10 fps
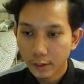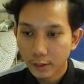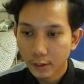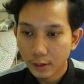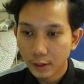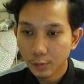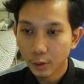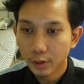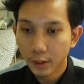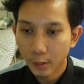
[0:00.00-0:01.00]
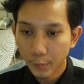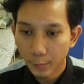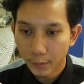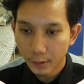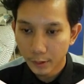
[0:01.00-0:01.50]
transit response
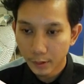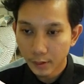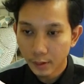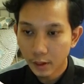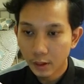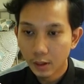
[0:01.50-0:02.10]
capabilities.